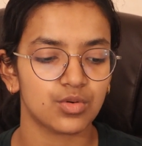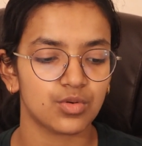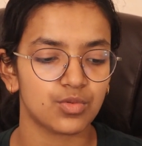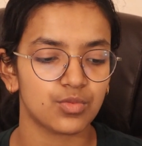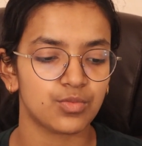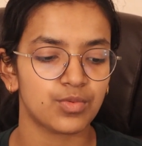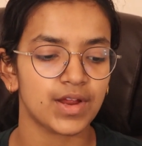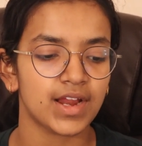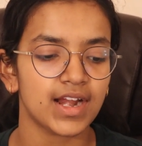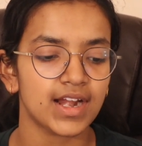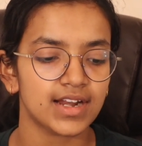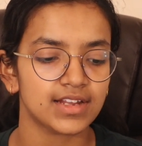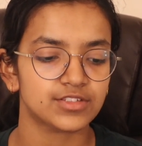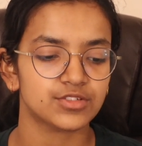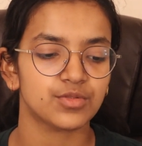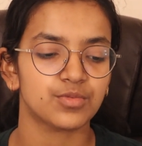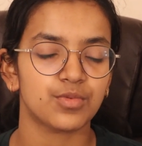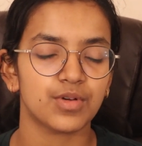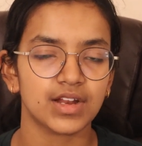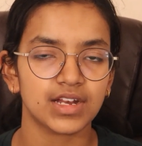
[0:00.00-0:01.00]

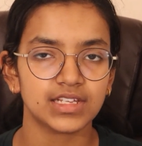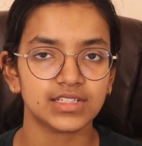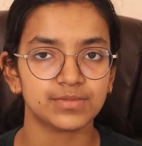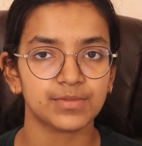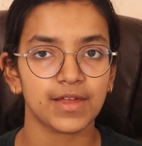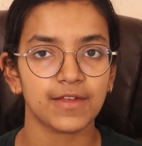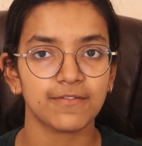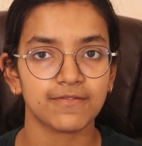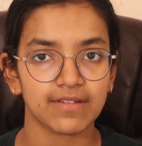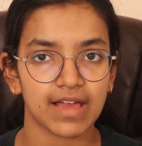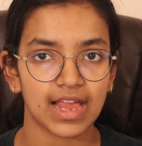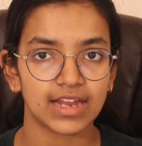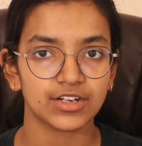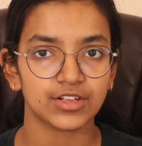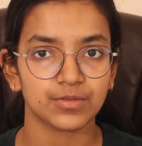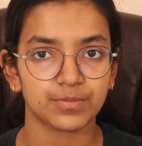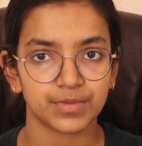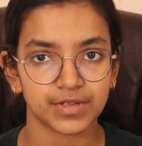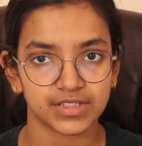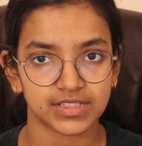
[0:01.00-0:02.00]
what is my
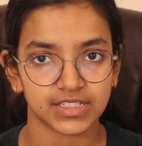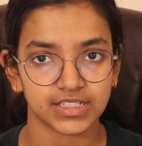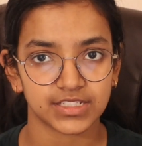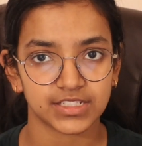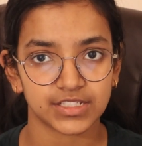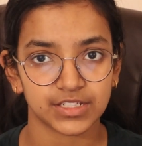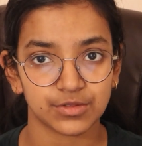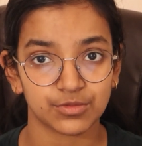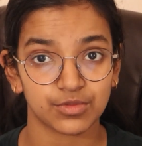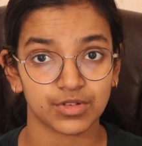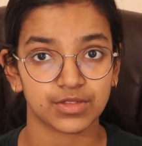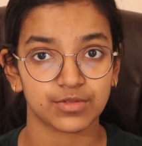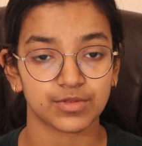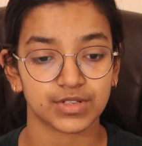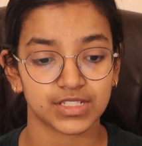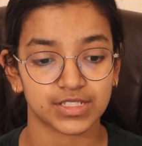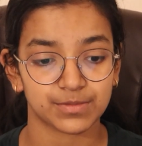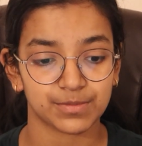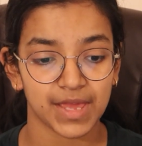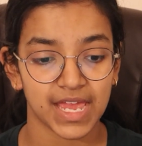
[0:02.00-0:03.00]
final position with
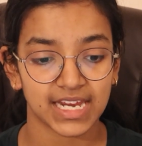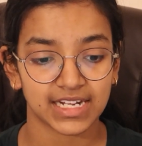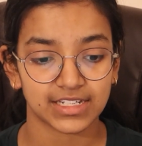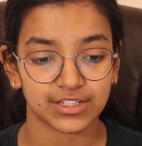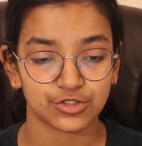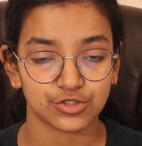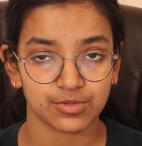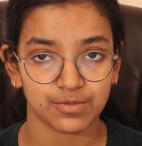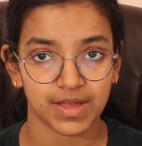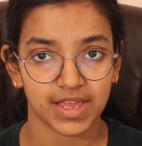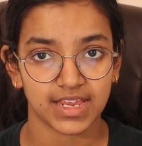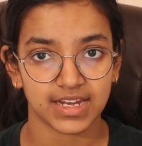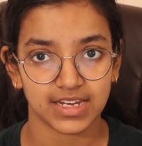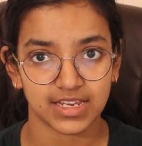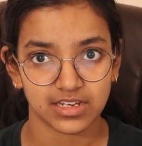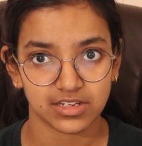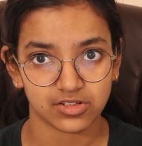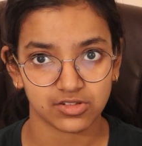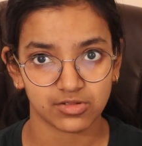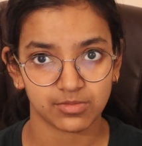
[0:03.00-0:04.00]
respect to my
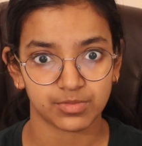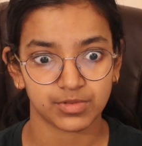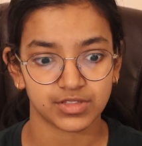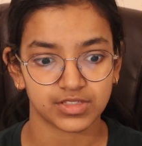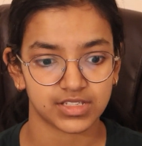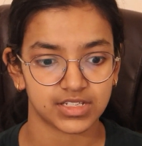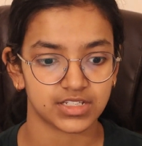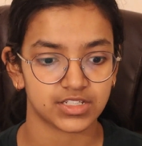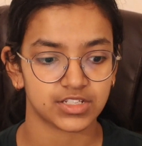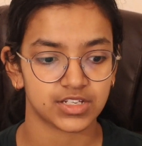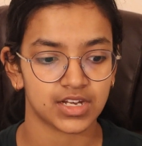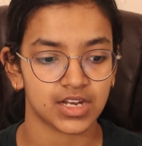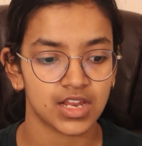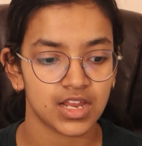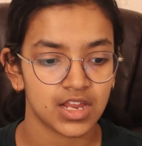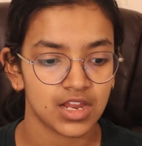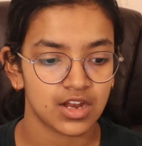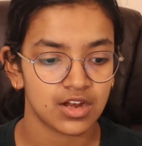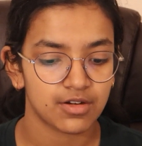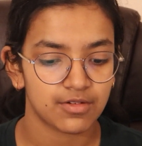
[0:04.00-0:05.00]
initial position,
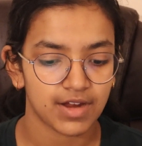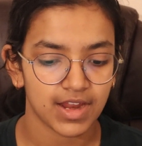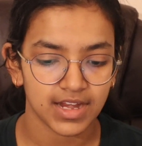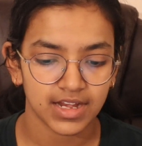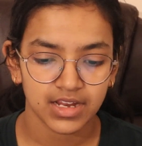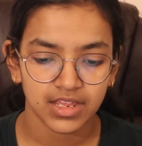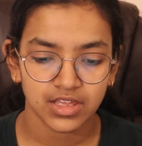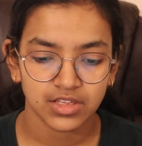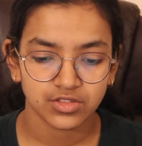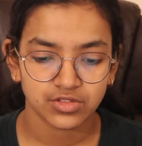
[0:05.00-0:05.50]
right?